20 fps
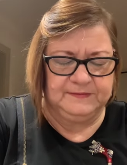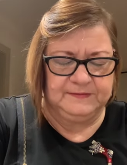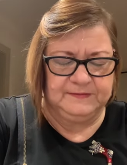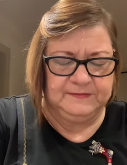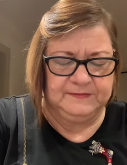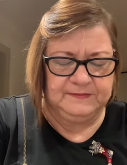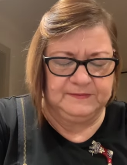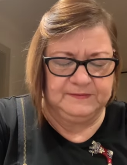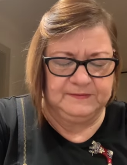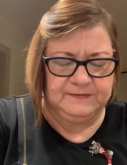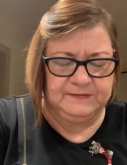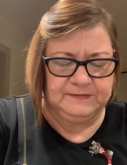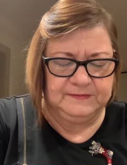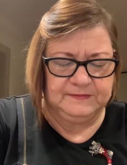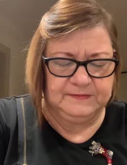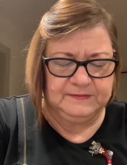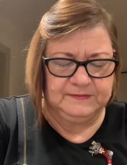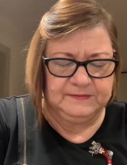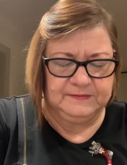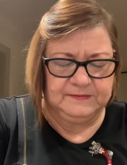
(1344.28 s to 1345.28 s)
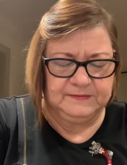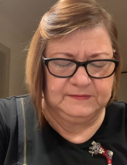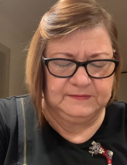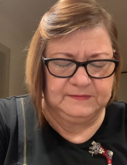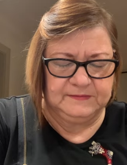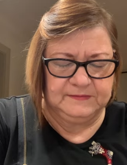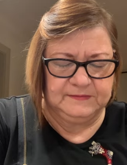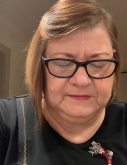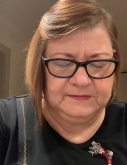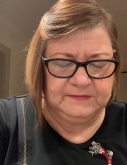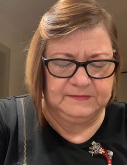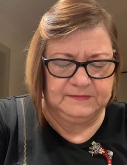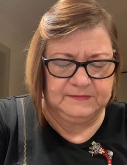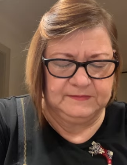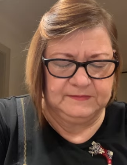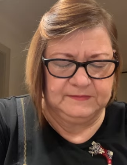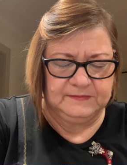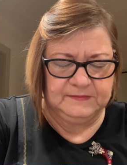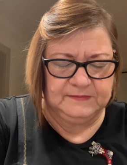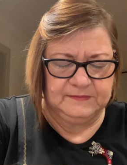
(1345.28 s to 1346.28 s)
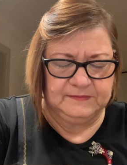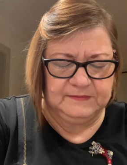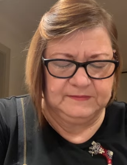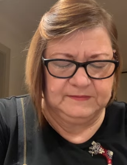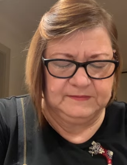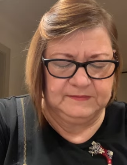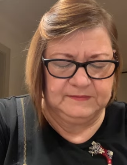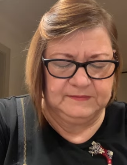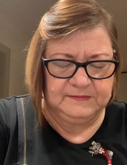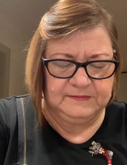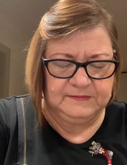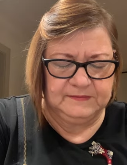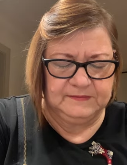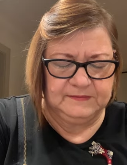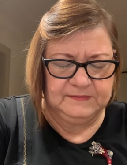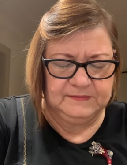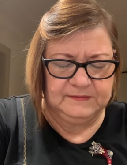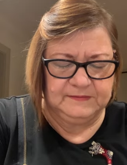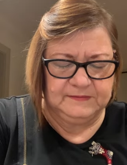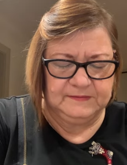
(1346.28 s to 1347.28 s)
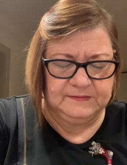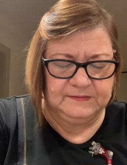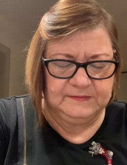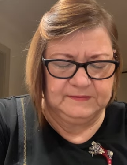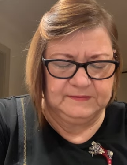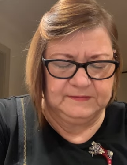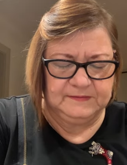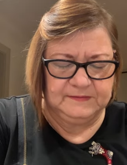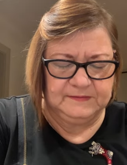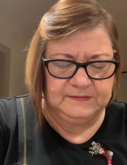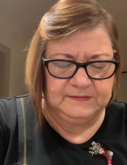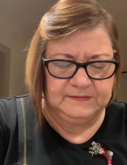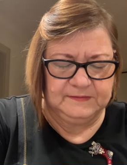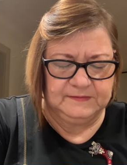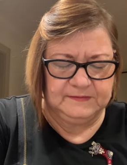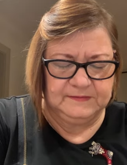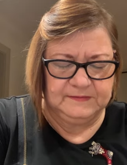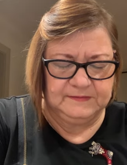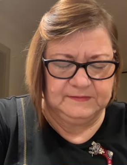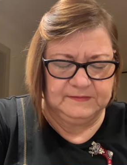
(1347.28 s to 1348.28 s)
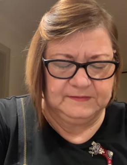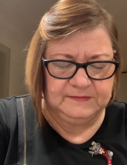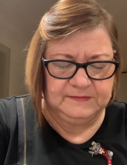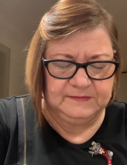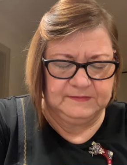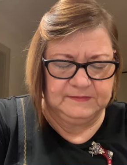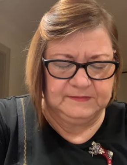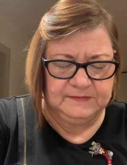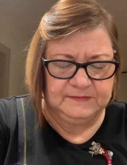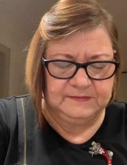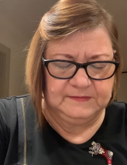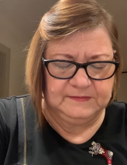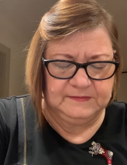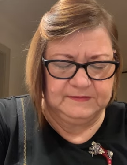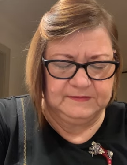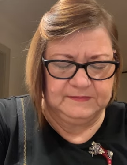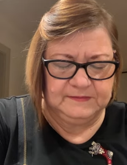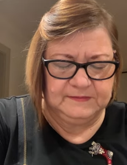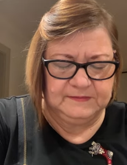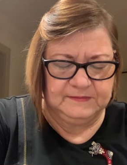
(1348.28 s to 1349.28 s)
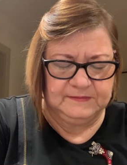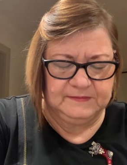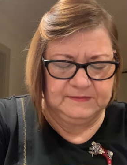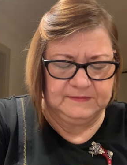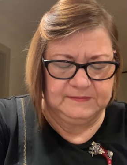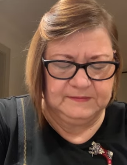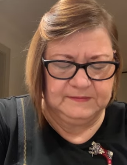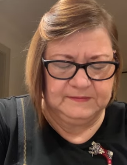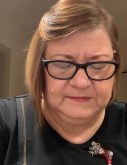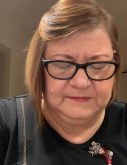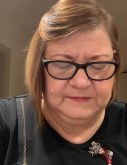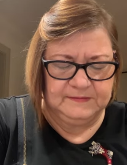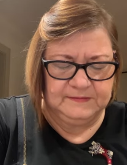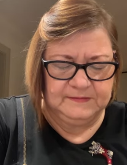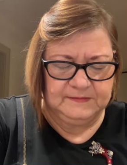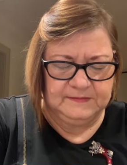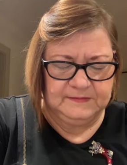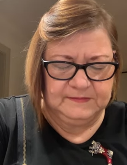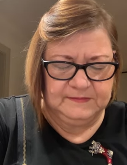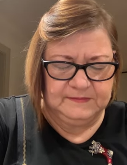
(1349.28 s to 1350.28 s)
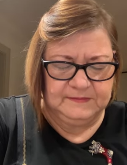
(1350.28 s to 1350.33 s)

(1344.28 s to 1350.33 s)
(no one is talking)